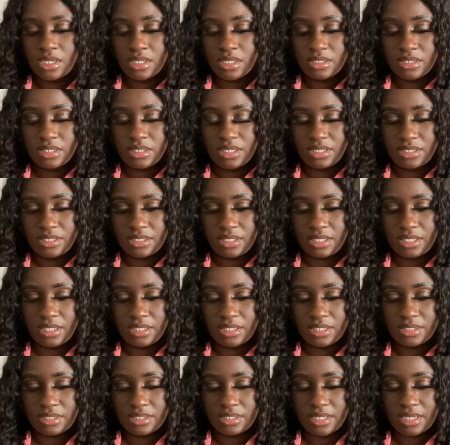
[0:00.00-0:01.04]
This
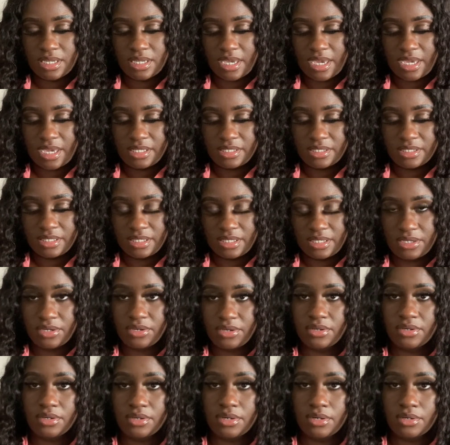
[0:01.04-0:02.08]
is a 18
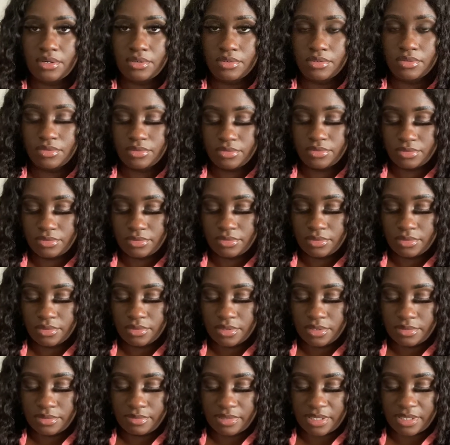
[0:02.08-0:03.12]
karat gold
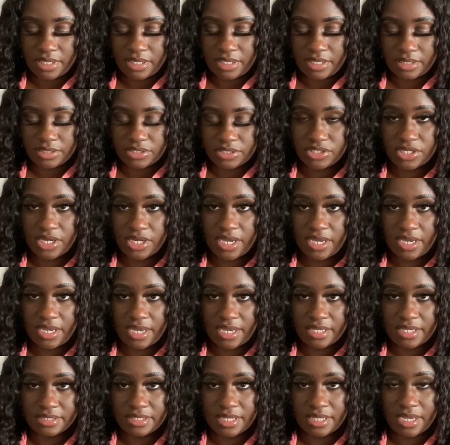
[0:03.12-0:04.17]
plated chain,
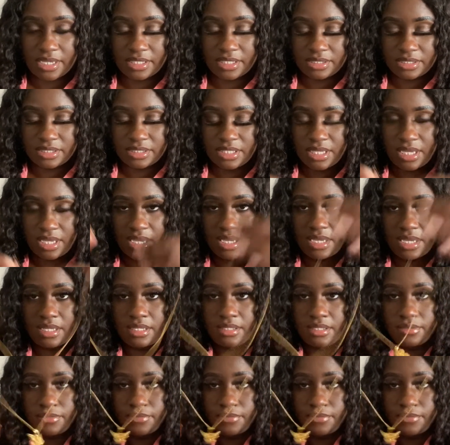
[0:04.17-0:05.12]
as I said.